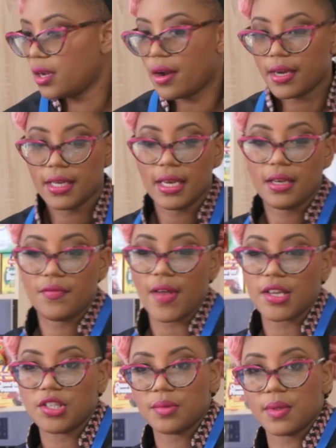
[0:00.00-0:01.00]
I already did the
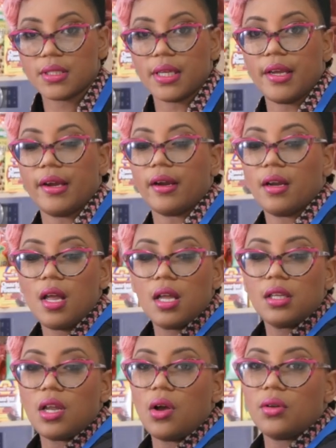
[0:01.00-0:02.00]
vegetables in here.
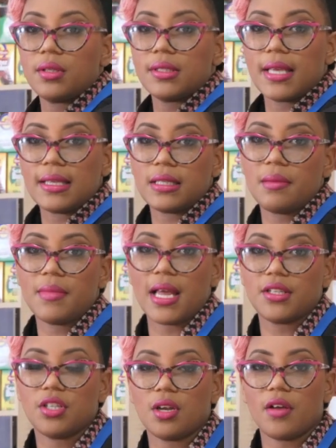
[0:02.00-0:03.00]
Now, since I'm
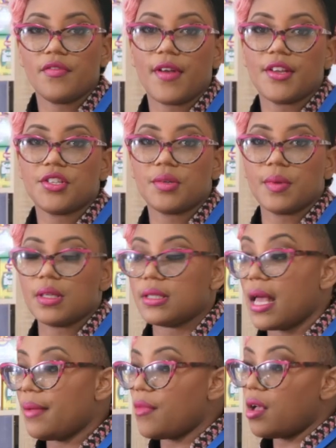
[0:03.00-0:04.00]
blanching off vegetables,
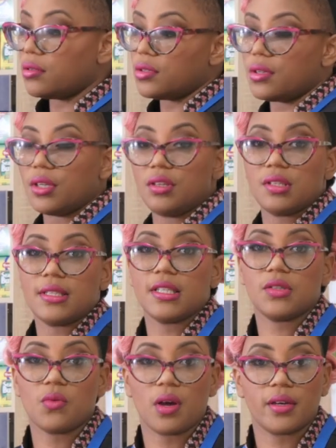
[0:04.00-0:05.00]
I'm also gonna use
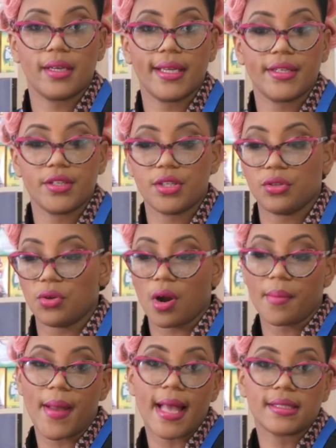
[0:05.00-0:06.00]
this water later to do
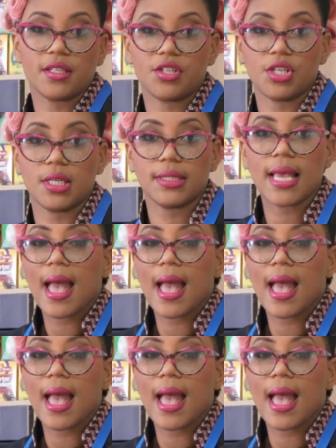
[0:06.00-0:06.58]
our pasta sheets.